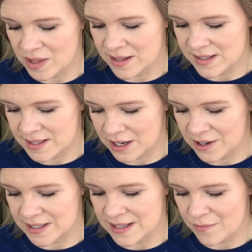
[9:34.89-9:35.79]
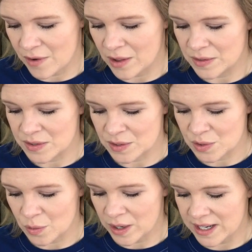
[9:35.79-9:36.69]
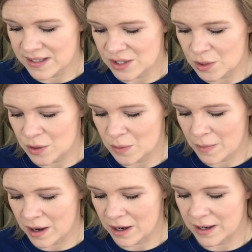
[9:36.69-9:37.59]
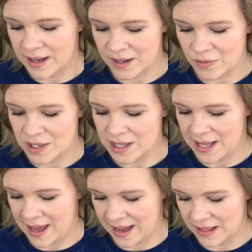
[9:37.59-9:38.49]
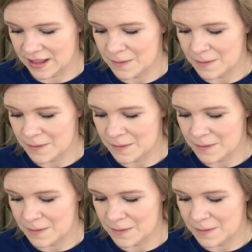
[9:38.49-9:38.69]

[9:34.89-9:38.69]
in this series that follows notorious Tudor monarch Henry VIII.